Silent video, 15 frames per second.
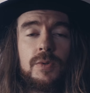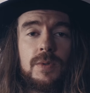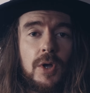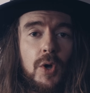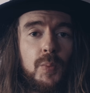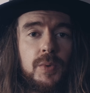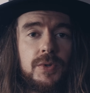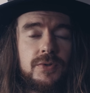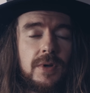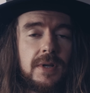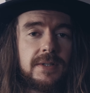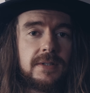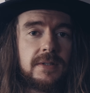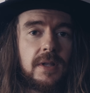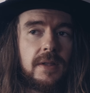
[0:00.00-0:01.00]
with open
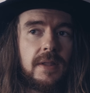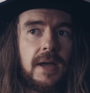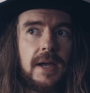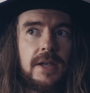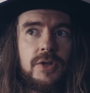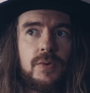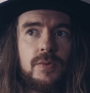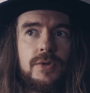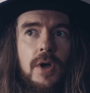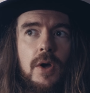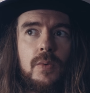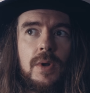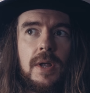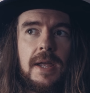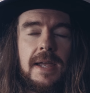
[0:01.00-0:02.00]
strings in like that, and you
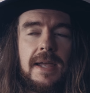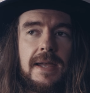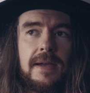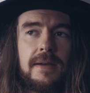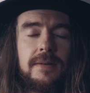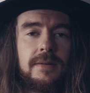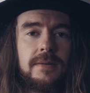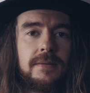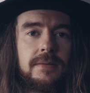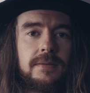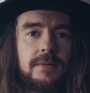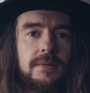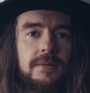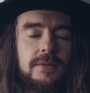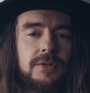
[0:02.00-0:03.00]
don't hit
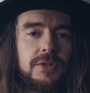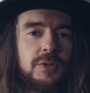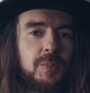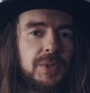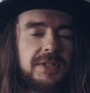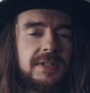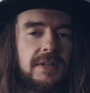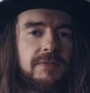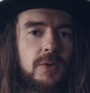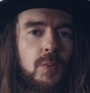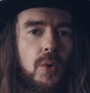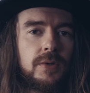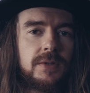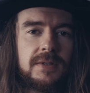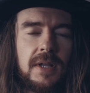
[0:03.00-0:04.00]
specific
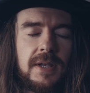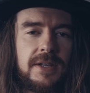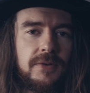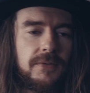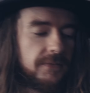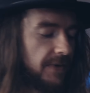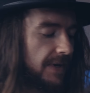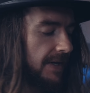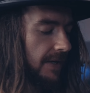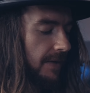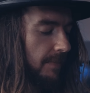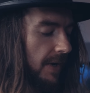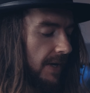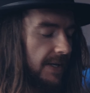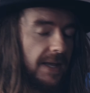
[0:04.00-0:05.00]
ones, like your finger
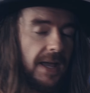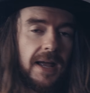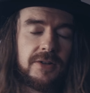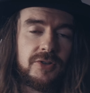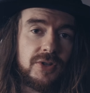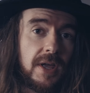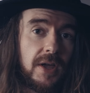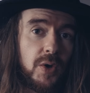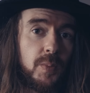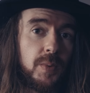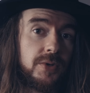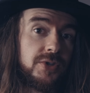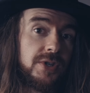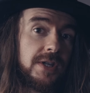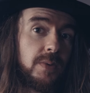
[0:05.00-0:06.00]
might catch that
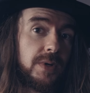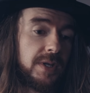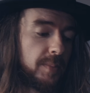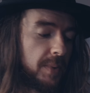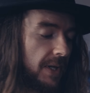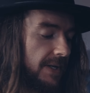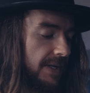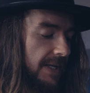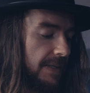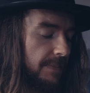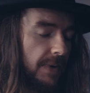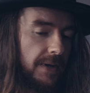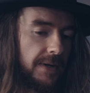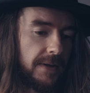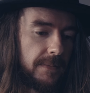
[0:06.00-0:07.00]
open G when you're playing E
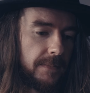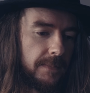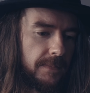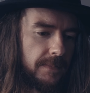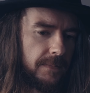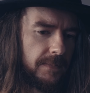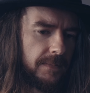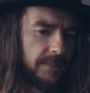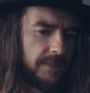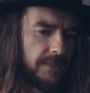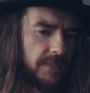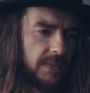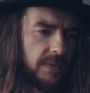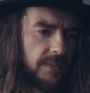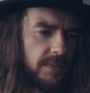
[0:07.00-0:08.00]
minor,
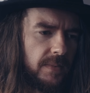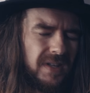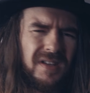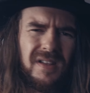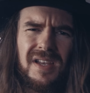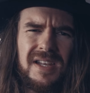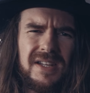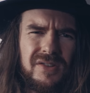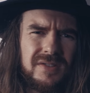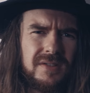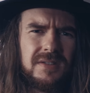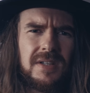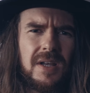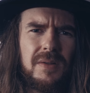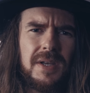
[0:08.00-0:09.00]
and you're like, it
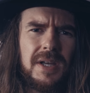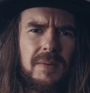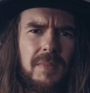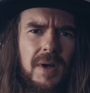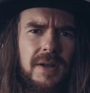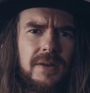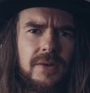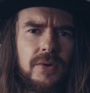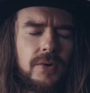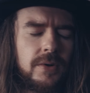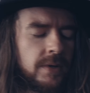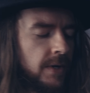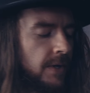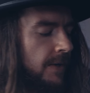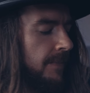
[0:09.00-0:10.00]
doesn't sound like a minor
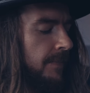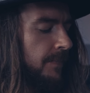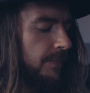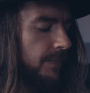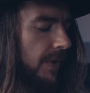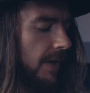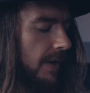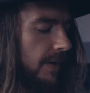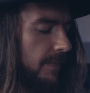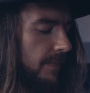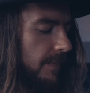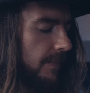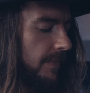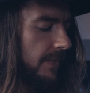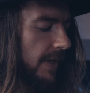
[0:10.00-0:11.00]
chord.
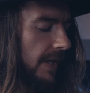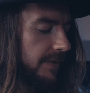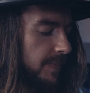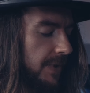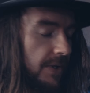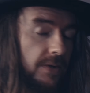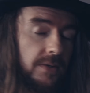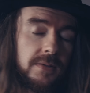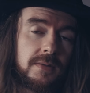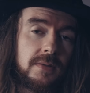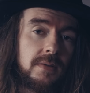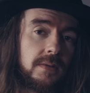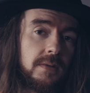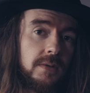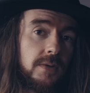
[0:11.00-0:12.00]
That's because
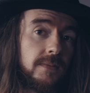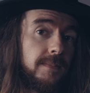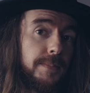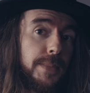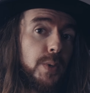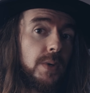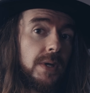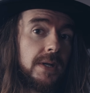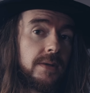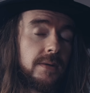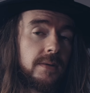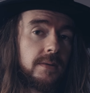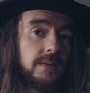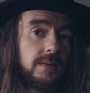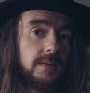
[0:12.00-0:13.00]
you've muted
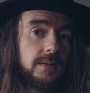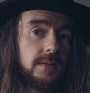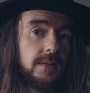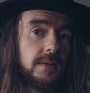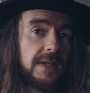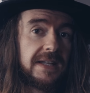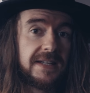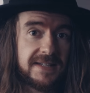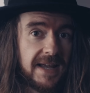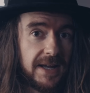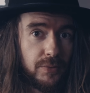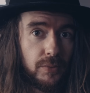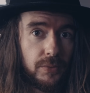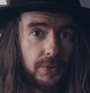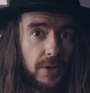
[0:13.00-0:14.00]
the
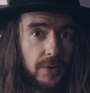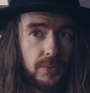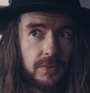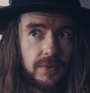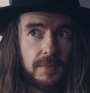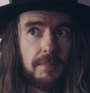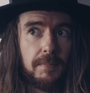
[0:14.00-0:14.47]
integral note, the